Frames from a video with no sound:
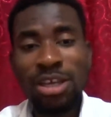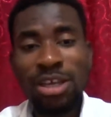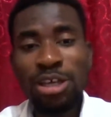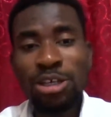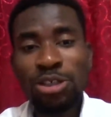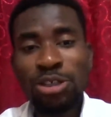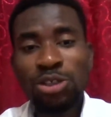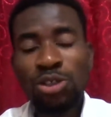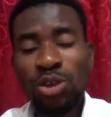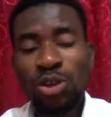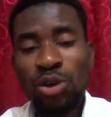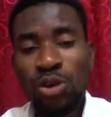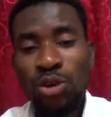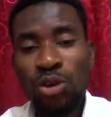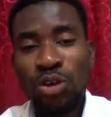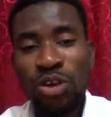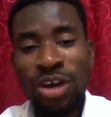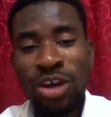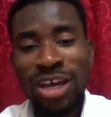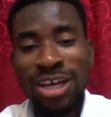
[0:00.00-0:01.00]

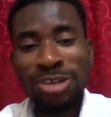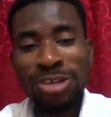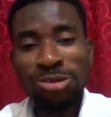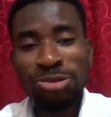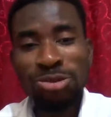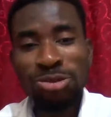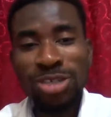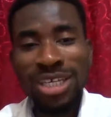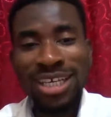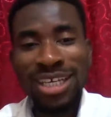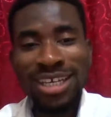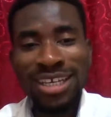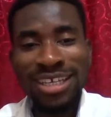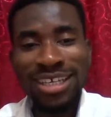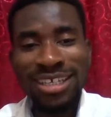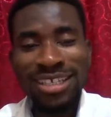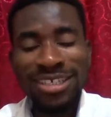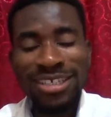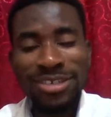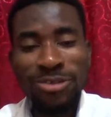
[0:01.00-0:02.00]
So today,
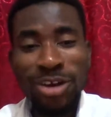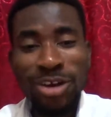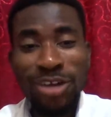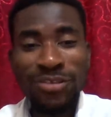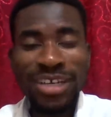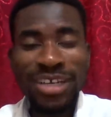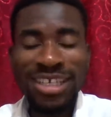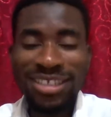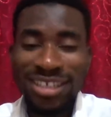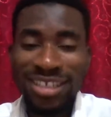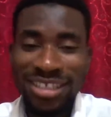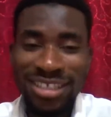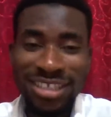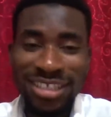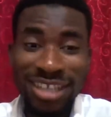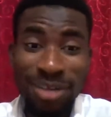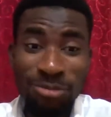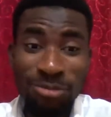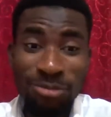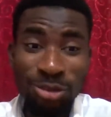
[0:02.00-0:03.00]
one of the interesting things
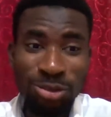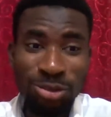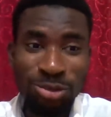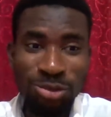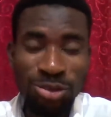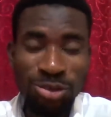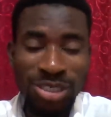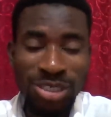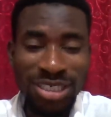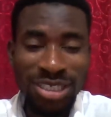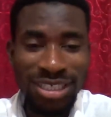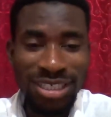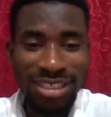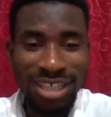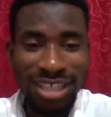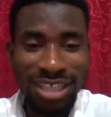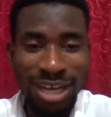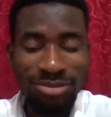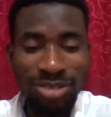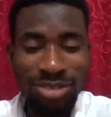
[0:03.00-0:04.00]
I'm going to do is that
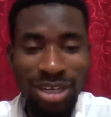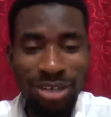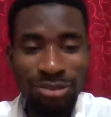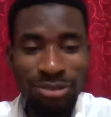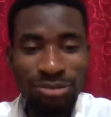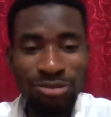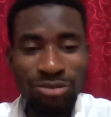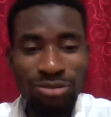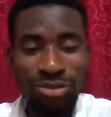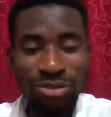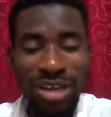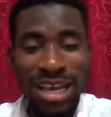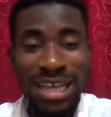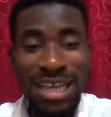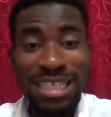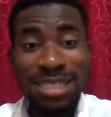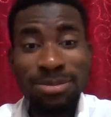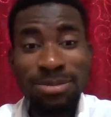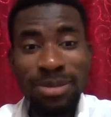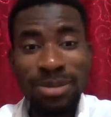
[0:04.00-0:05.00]
I'm trying to
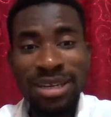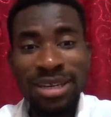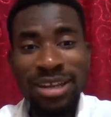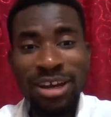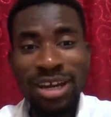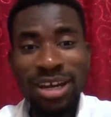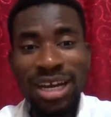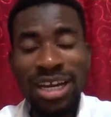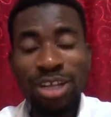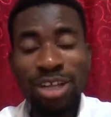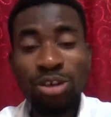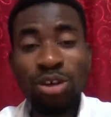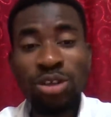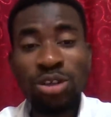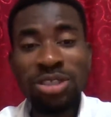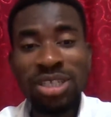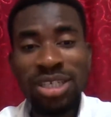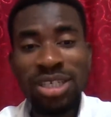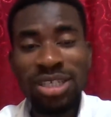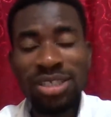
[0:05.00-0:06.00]
explain an
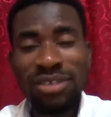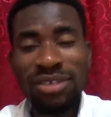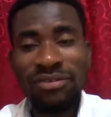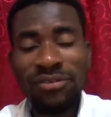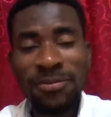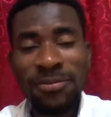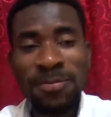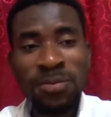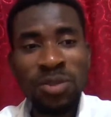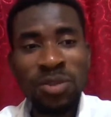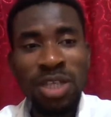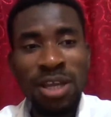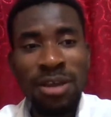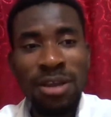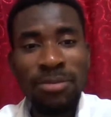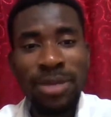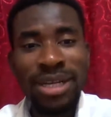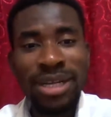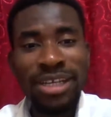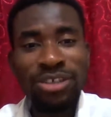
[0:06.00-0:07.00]
alternative,
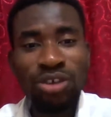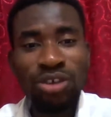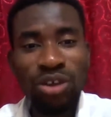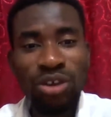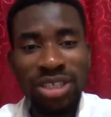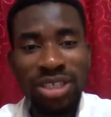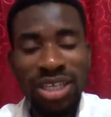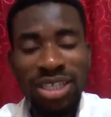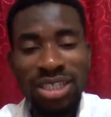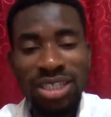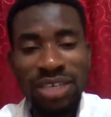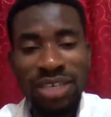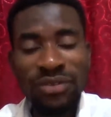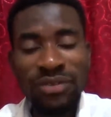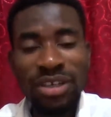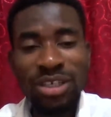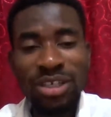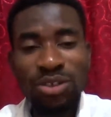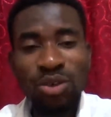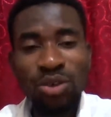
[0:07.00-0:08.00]
but this alternative
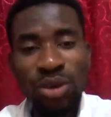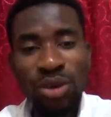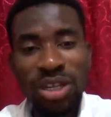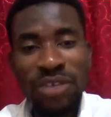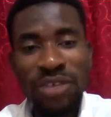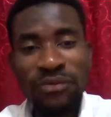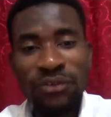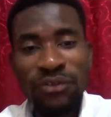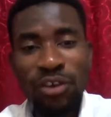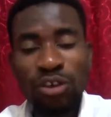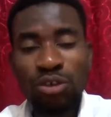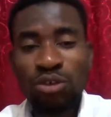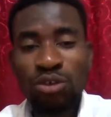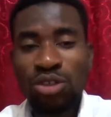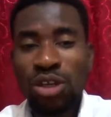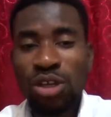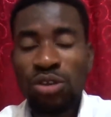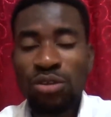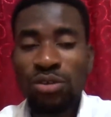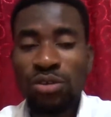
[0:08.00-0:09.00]
is only for those
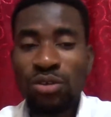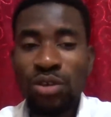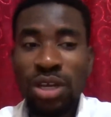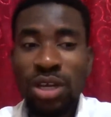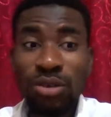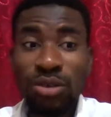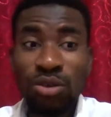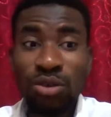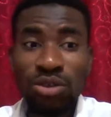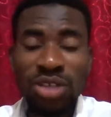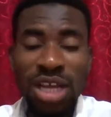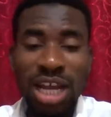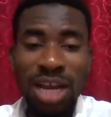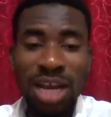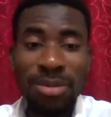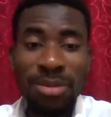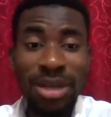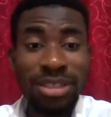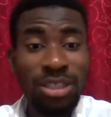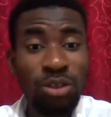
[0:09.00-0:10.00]
who are
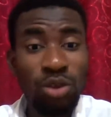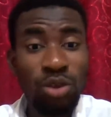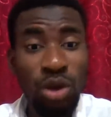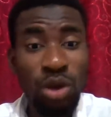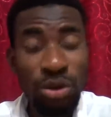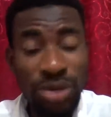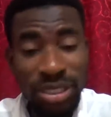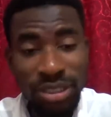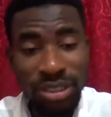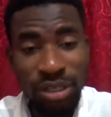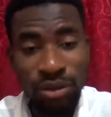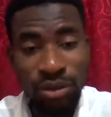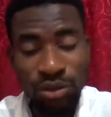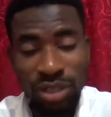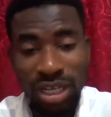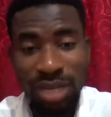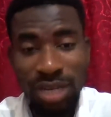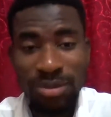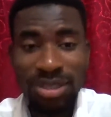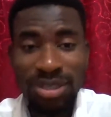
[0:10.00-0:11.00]
coming as a tourist and those who are
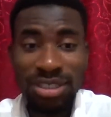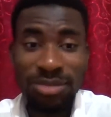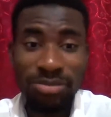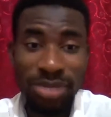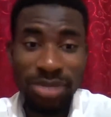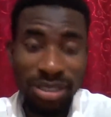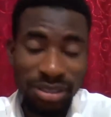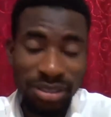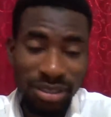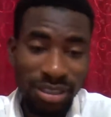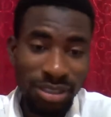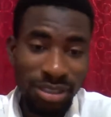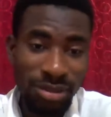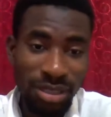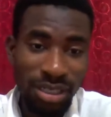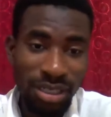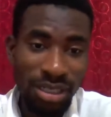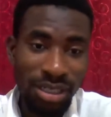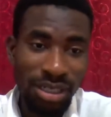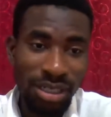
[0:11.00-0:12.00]
coming as a business
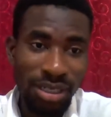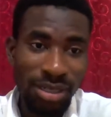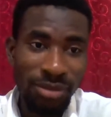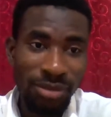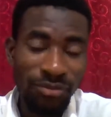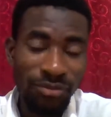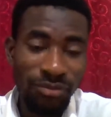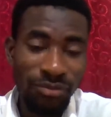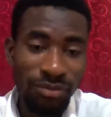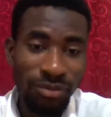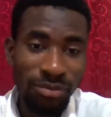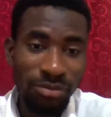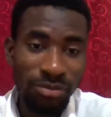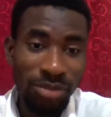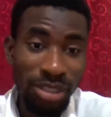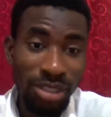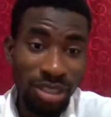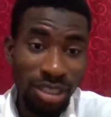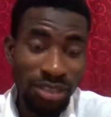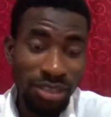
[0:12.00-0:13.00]

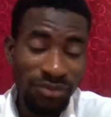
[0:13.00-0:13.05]
visa.